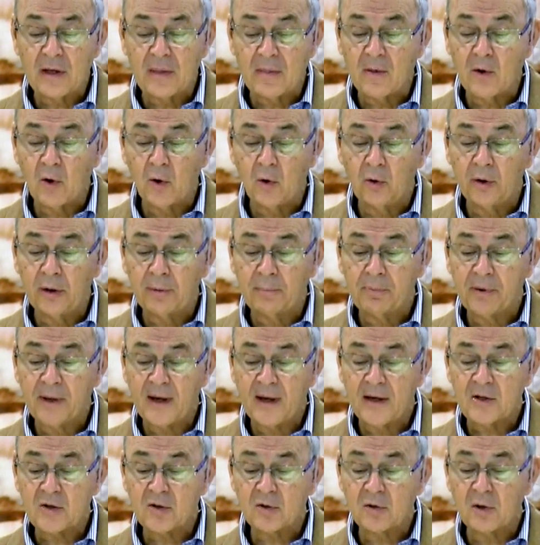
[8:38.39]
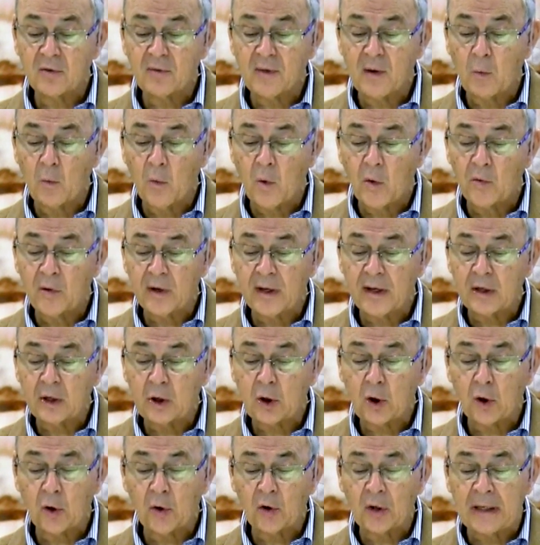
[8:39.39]
in the holy place so that they won't
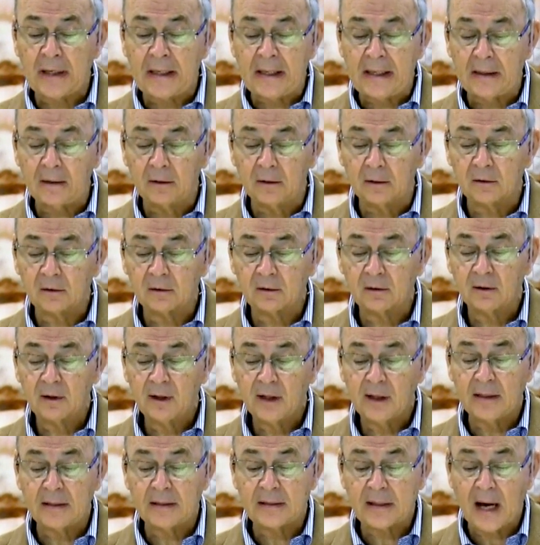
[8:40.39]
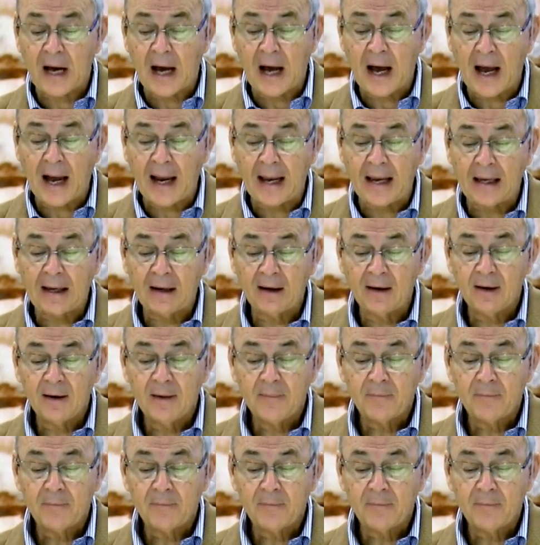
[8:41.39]
incur guilt and die.